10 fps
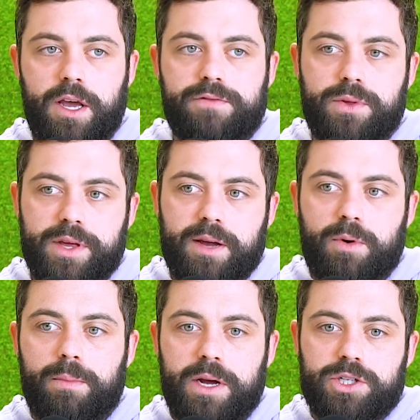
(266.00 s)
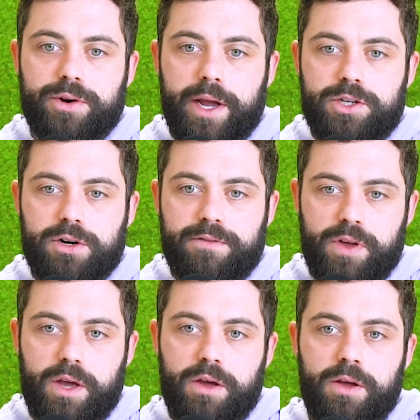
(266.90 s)
if you think about measuring
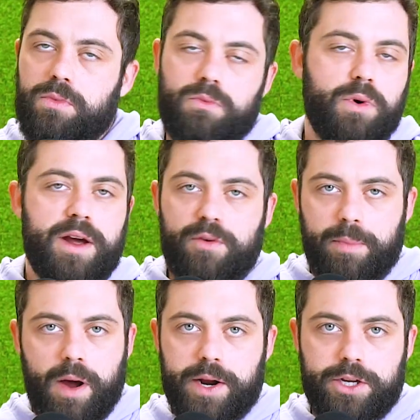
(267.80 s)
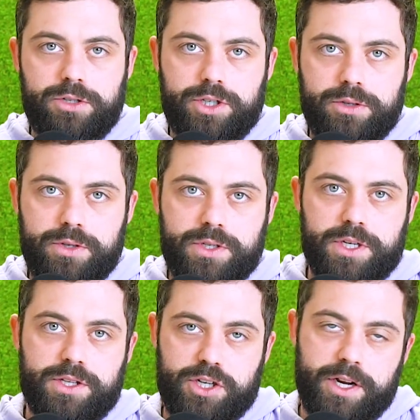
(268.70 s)
HRV, whatever product you choose,
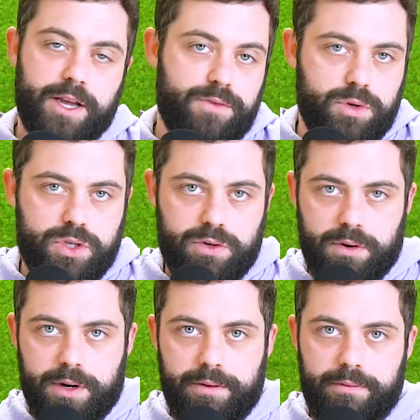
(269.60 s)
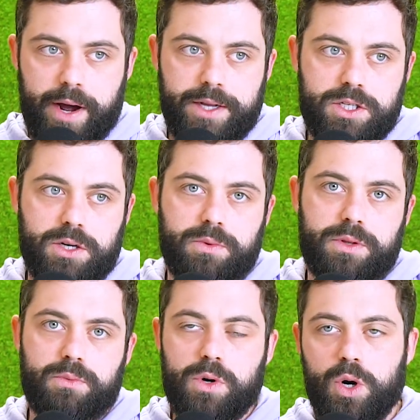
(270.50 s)
it's going to give you a score, right? So
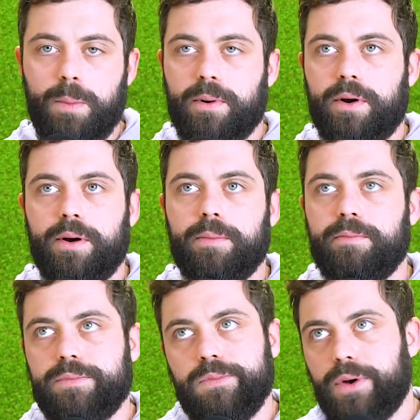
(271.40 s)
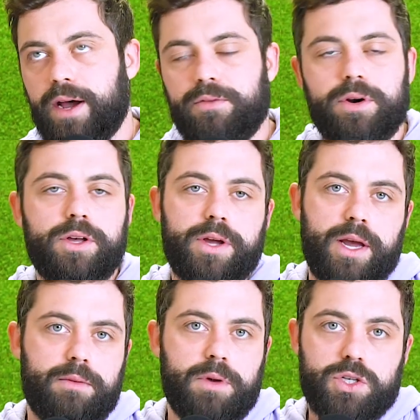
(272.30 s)
with Whoop or whatever, you'll
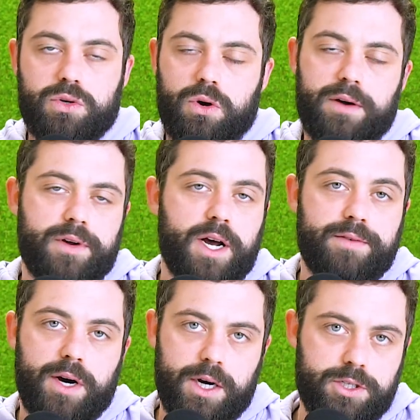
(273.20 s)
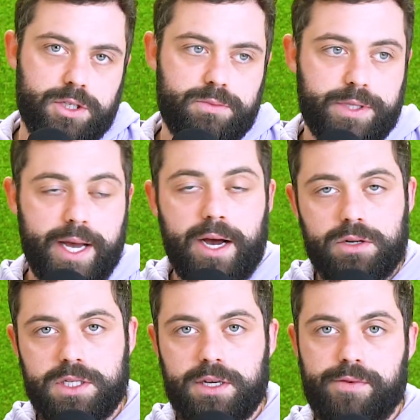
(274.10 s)
get a score out of 100. With the iOS
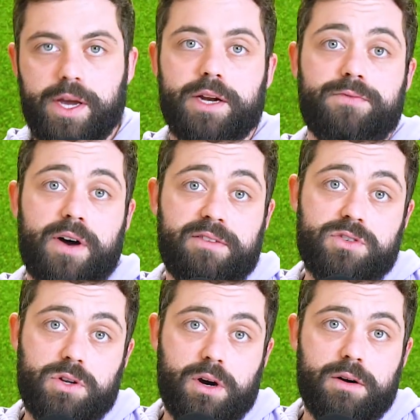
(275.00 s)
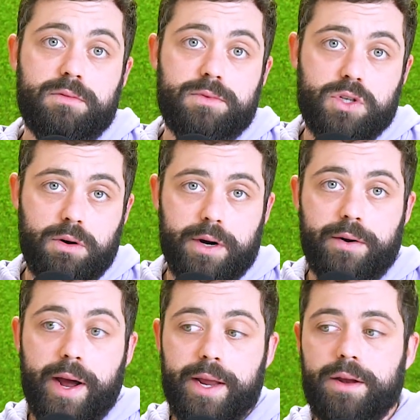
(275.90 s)
sleeve, you get a 5-star score,
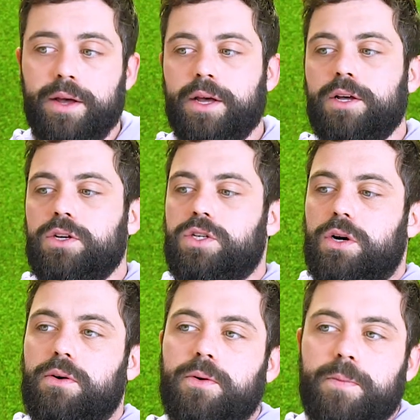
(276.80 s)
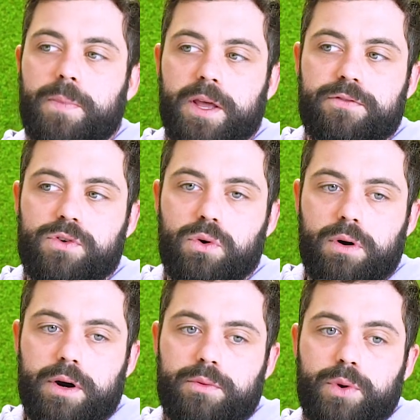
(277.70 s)
right? So if
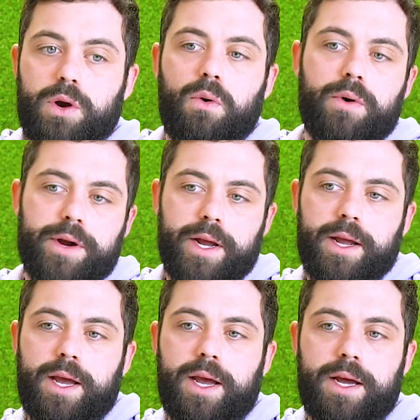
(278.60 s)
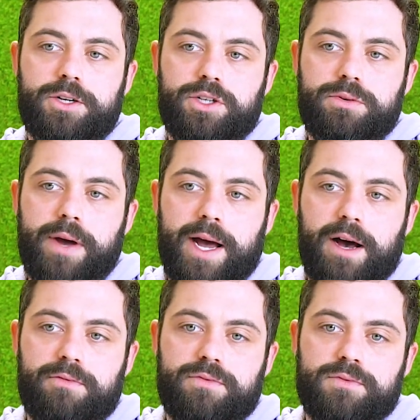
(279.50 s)
you're recording and you
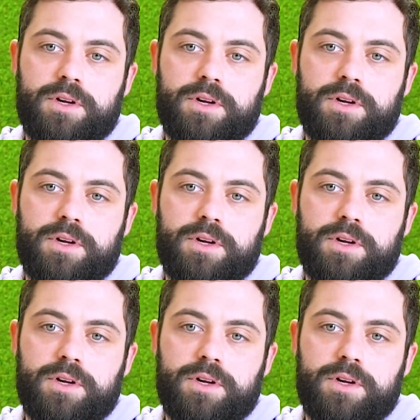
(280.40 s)
have